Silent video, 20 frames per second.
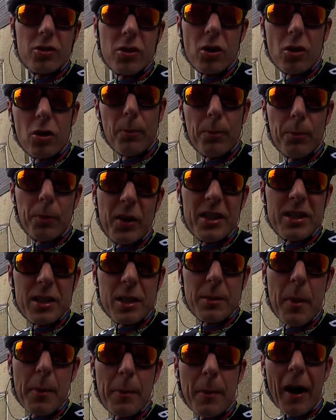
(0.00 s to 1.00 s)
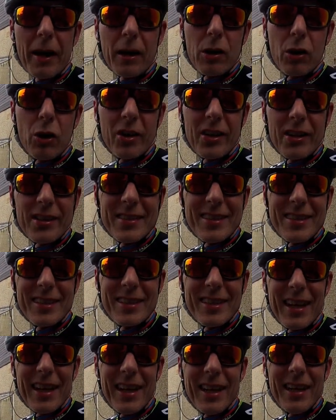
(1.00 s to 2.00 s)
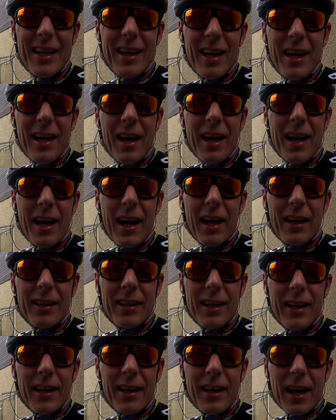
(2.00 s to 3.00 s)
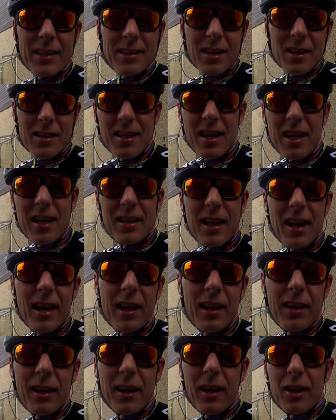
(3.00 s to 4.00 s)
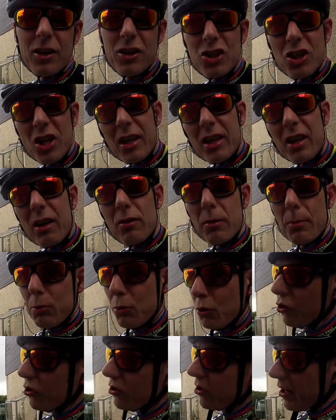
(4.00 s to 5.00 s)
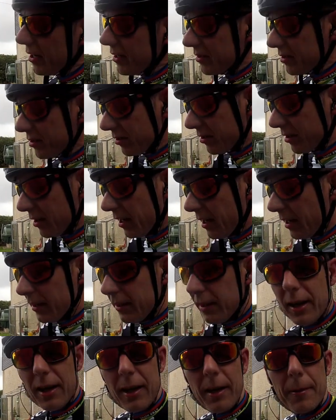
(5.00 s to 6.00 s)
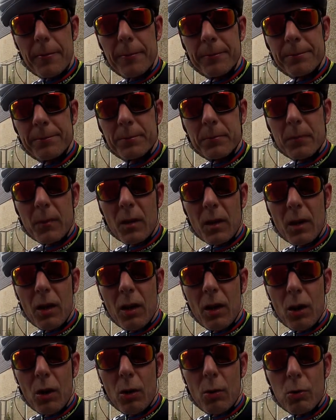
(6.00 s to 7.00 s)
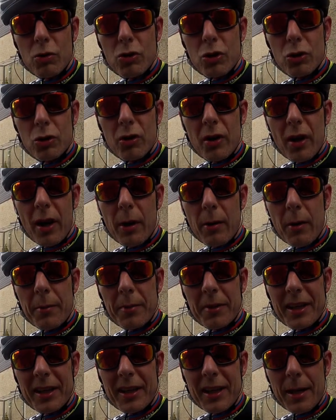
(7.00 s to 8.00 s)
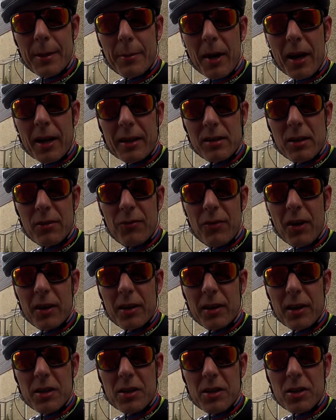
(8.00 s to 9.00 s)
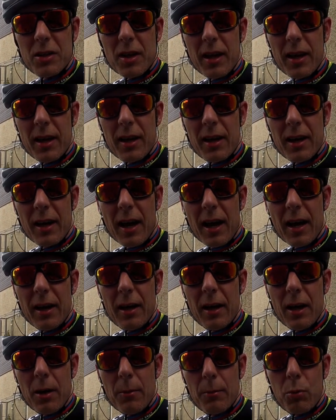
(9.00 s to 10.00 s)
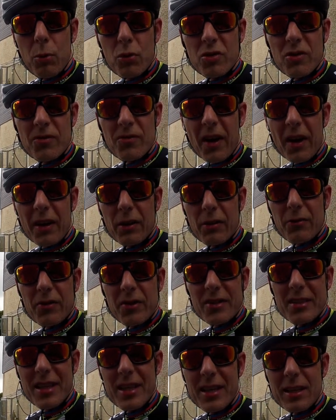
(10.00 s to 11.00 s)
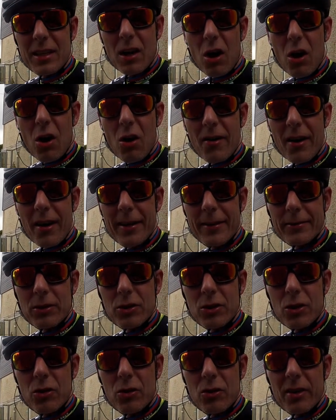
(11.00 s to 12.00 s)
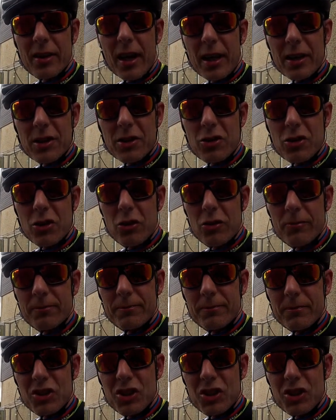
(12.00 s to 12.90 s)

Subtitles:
So pleased to be back on it today. And as I said earlier, check out the progress, and we'll show you how I'm gonna get back to fitness post-viral fatigue. All right, so catch you soon.